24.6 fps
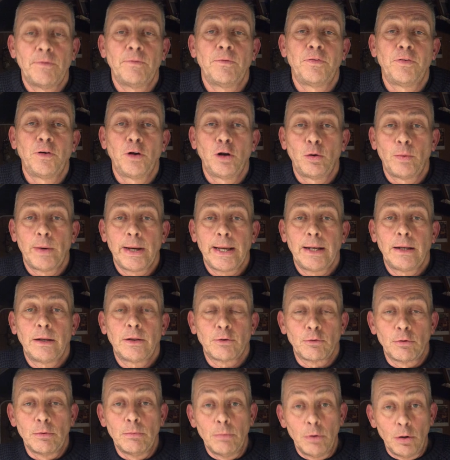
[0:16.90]
following
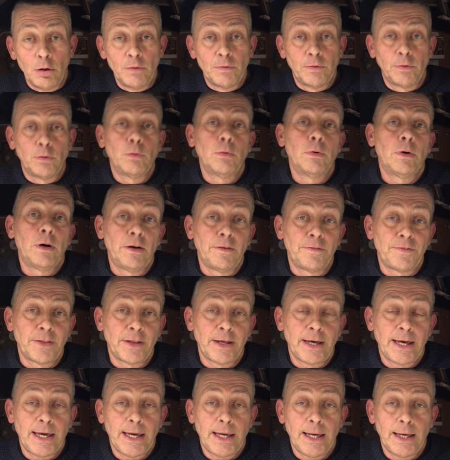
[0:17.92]
the removal of
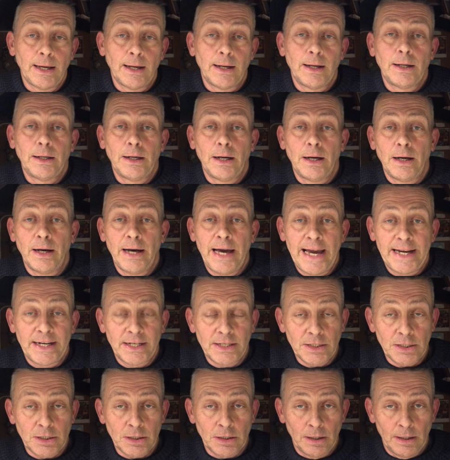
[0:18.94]
the
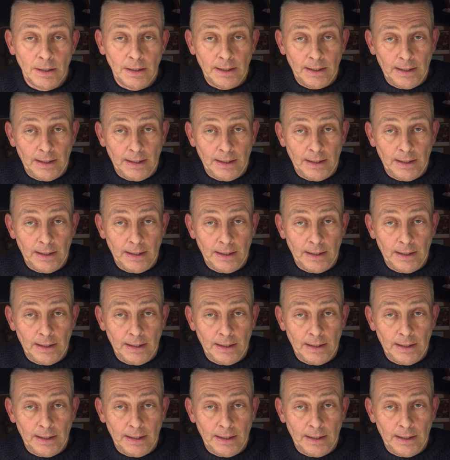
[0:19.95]
headers.